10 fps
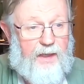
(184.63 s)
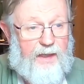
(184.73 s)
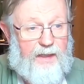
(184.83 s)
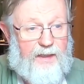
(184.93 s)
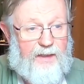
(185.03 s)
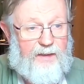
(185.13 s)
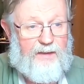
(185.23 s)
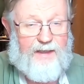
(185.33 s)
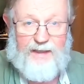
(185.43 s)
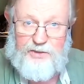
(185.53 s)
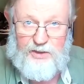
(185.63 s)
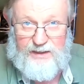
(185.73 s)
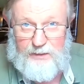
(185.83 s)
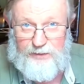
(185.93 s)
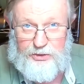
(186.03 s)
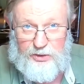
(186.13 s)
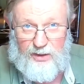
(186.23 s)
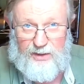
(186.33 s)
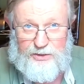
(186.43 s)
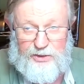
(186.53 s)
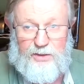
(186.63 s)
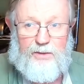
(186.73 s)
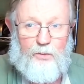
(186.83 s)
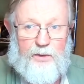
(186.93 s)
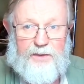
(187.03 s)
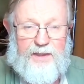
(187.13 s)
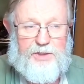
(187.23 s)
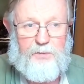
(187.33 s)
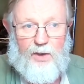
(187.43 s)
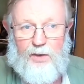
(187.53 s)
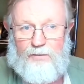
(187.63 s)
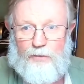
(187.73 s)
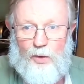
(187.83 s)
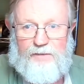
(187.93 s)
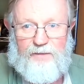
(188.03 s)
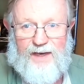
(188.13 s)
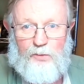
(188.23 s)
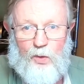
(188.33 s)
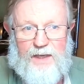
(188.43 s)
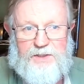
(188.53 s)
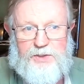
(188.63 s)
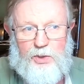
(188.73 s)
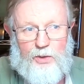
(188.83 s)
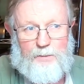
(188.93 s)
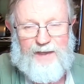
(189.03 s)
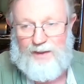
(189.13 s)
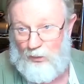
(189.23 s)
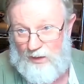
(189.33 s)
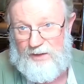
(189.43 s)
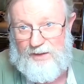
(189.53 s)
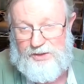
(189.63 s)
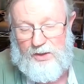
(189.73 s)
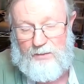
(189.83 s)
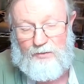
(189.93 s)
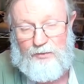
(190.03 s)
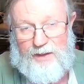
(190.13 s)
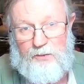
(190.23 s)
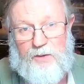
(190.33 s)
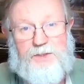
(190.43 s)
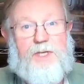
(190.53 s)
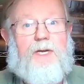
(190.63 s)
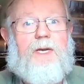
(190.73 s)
And I actually keep it charged with a small 45 watt solar panel, one of these Harbor Freight ones,